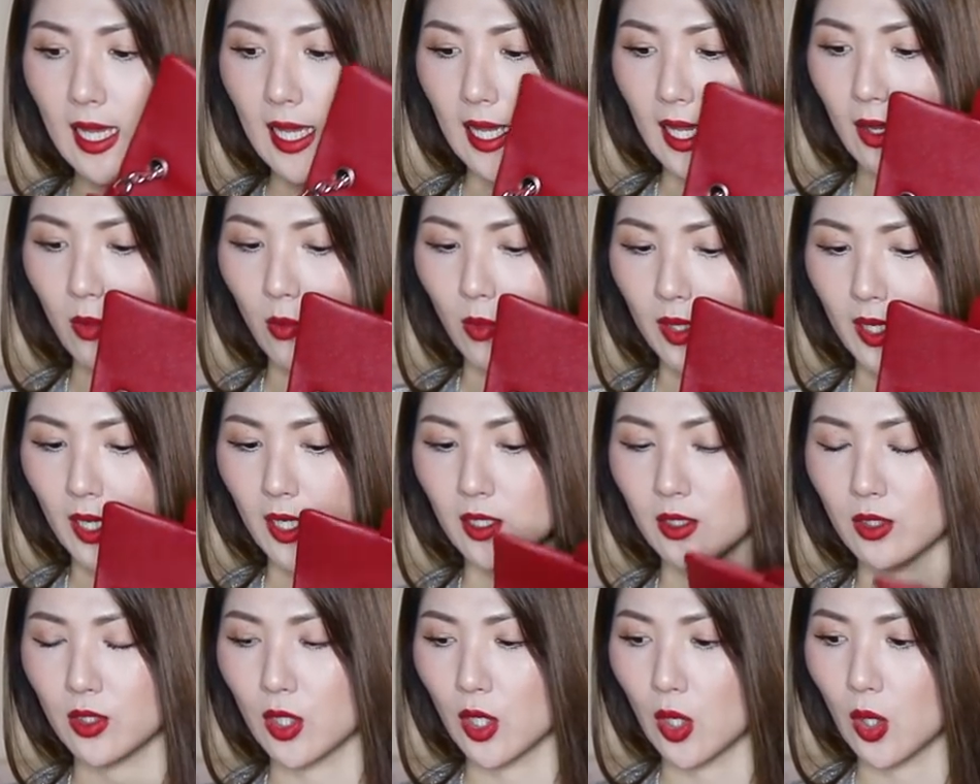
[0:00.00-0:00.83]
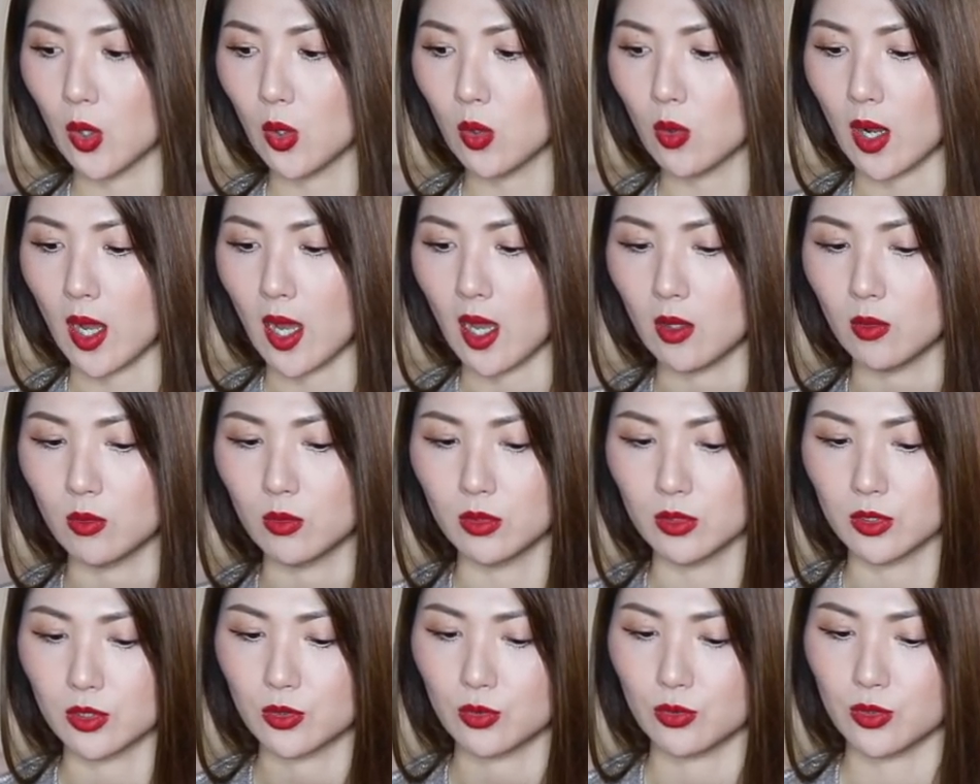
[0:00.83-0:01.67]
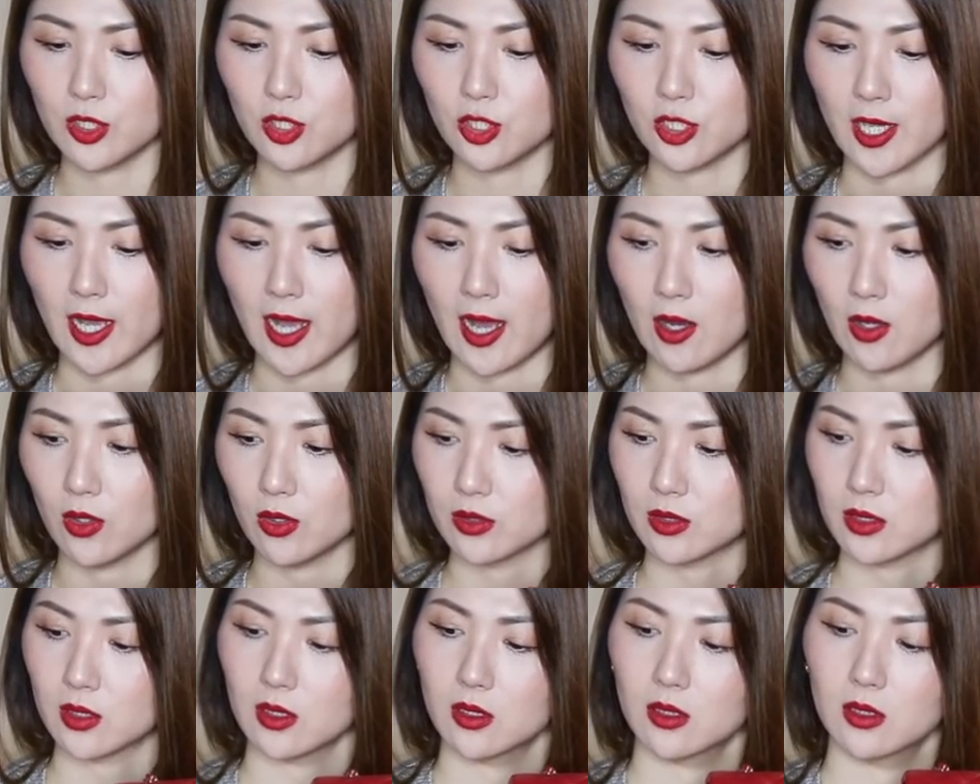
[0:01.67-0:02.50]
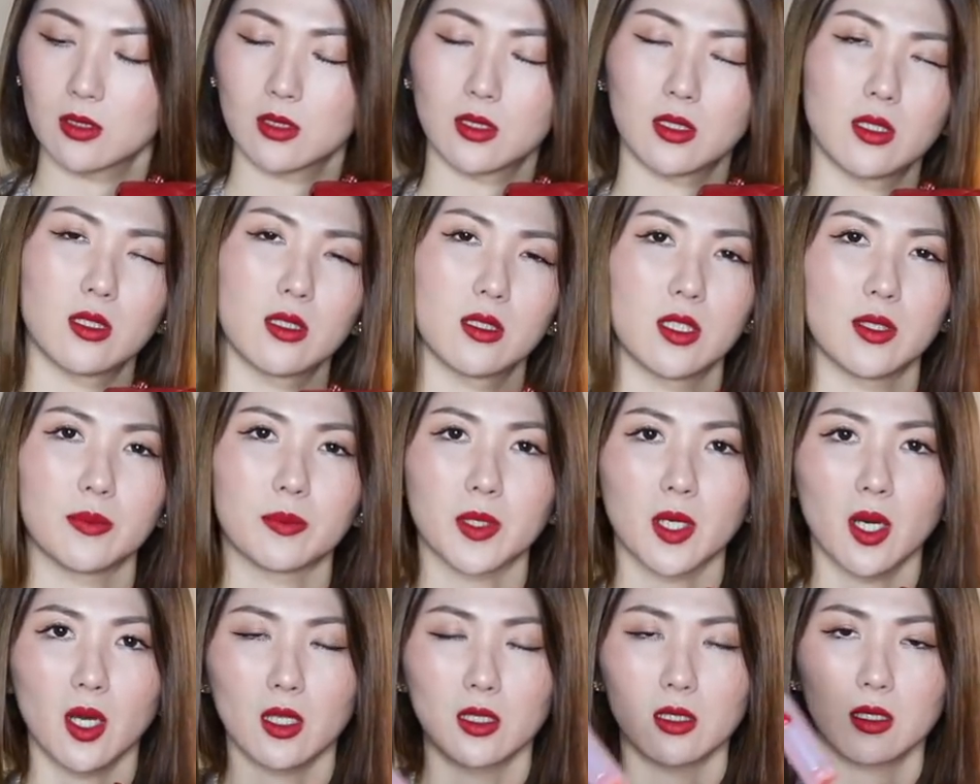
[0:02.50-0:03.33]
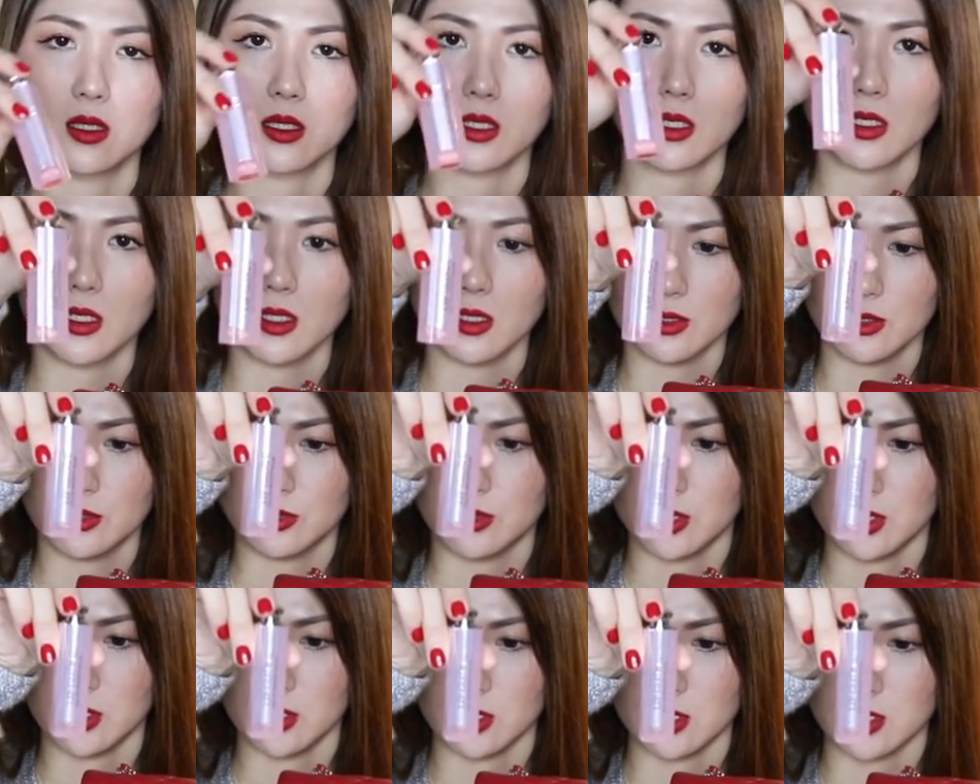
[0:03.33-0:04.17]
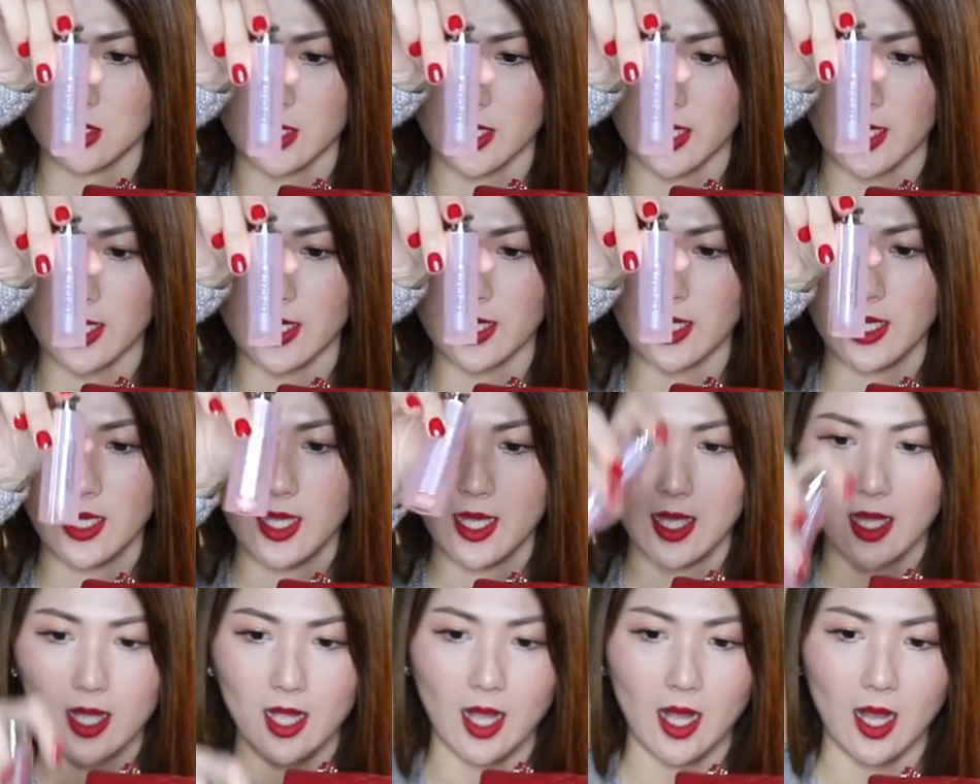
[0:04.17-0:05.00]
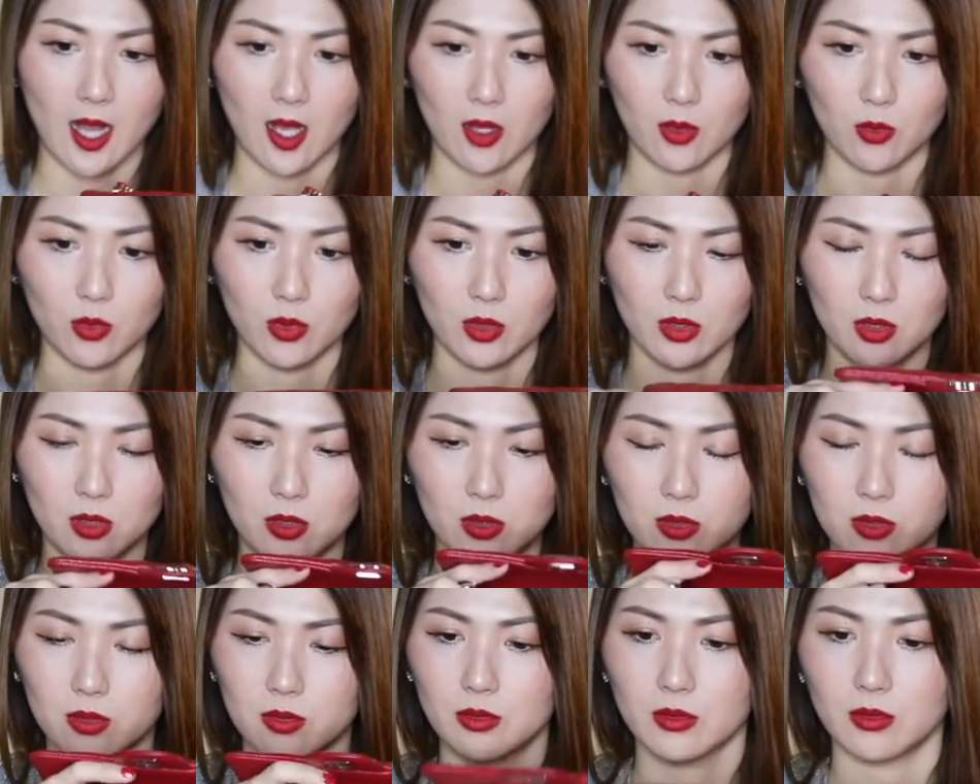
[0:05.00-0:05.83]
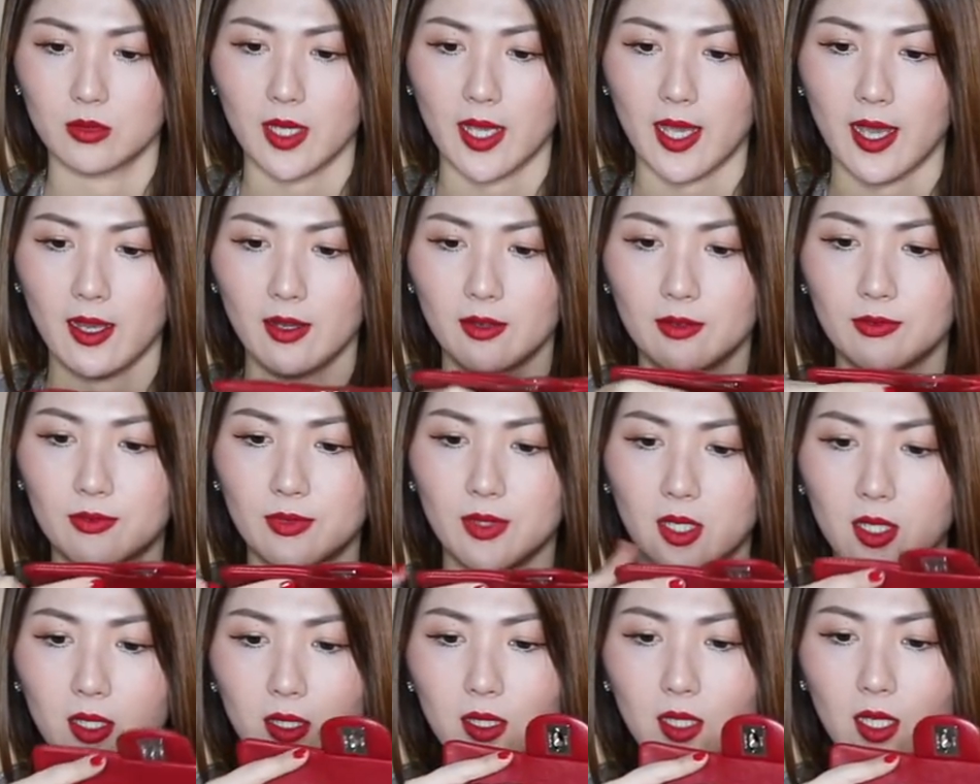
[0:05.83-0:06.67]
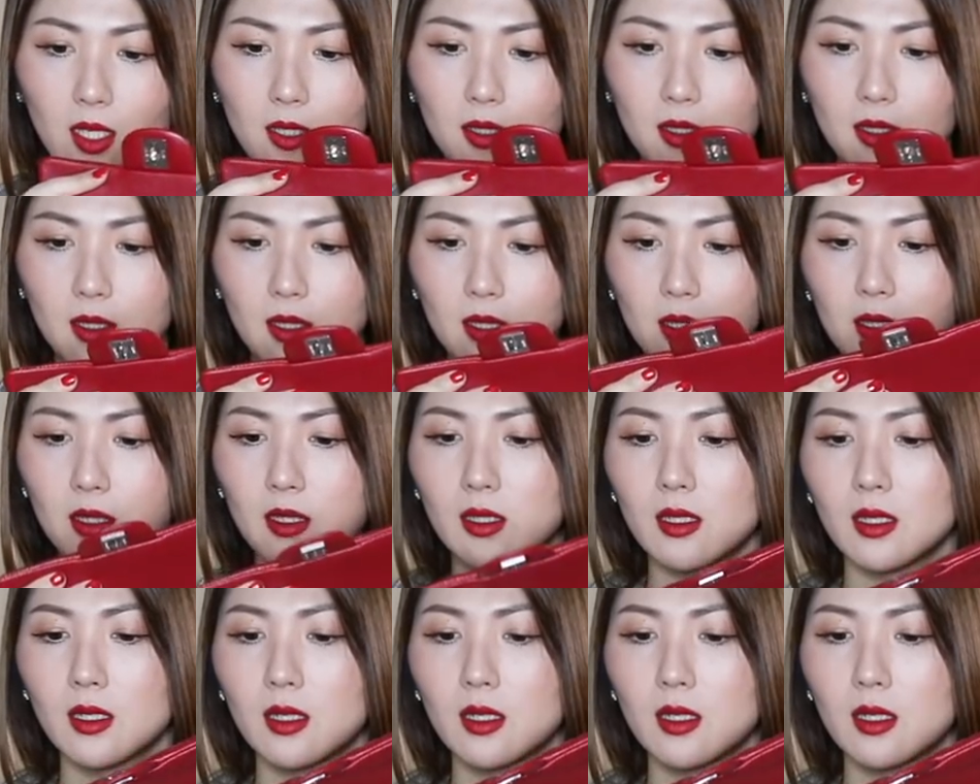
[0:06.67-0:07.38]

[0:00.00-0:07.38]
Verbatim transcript: And when I know I will switch out the lip color during the day, I will have another